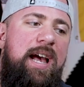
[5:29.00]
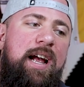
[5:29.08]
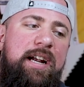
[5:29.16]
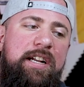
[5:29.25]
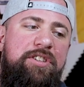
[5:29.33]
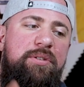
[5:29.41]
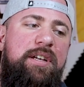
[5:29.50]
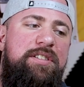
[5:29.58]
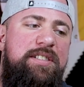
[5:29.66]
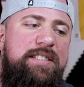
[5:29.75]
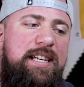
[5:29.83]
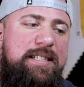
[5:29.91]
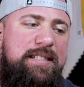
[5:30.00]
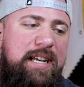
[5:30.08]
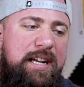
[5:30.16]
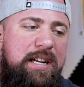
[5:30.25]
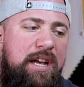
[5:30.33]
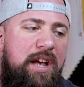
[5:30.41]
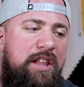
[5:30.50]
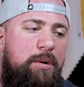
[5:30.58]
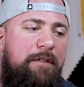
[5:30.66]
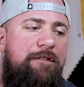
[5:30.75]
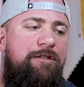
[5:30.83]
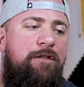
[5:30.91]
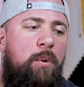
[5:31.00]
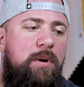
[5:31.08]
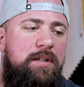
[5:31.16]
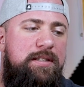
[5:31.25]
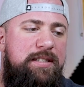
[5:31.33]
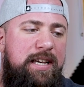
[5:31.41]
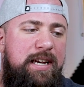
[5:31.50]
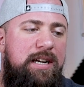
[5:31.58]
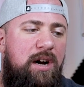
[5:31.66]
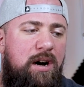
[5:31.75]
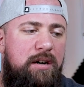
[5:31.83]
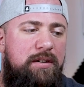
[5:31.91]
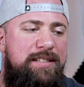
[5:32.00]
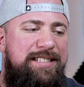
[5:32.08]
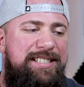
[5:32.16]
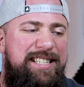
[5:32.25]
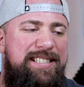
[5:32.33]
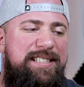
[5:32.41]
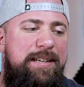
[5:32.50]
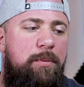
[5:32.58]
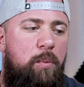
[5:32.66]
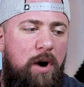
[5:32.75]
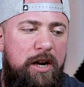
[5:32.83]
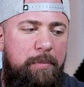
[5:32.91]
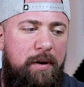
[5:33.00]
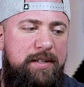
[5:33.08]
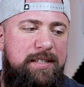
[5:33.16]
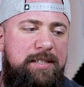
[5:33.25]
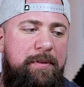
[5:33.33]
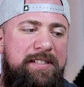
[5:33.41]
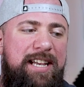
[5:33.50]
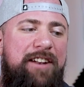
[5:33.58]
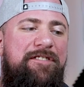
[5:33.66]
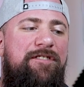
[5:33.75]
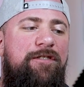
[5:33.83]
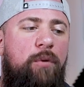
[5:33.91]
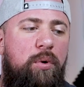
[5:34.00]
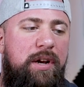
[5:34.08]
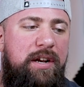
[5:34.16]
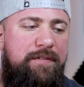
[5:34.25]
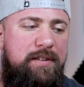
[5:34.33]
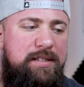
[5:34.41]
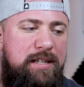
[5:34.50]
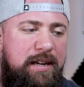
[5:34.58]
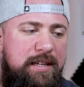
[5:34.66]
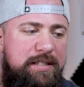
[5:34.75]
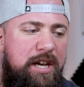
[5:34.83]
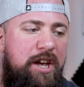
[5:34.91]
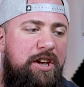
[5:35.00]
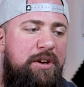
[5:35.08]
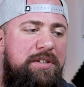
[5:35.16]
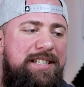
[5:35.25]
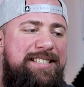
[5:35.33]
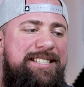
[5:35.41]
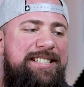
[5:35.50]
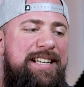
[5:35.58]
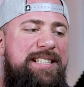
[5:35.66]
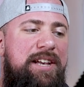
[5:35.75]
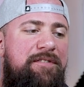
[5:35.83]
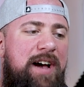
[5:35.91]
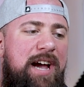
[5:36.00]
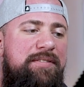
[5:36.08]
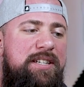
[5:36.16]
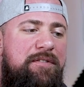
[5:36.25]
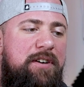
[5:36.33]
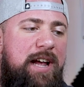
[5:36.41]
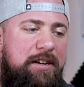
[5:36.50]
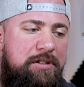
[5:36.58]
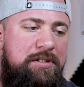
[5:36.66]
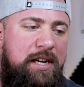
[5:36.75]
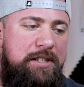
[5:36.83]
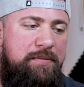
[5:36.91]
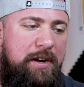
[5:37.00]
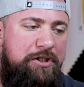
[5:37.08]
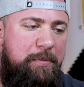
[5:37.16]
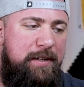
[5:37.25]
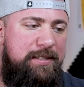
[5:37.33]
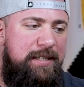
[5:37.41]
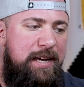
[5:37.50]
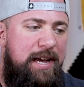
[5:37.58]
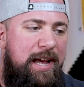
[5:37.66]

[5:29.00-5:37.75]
And in two thousand sixteen, there were one thousand four hundred sixty-one participants in forty different studies using sixty-five different exercise regimens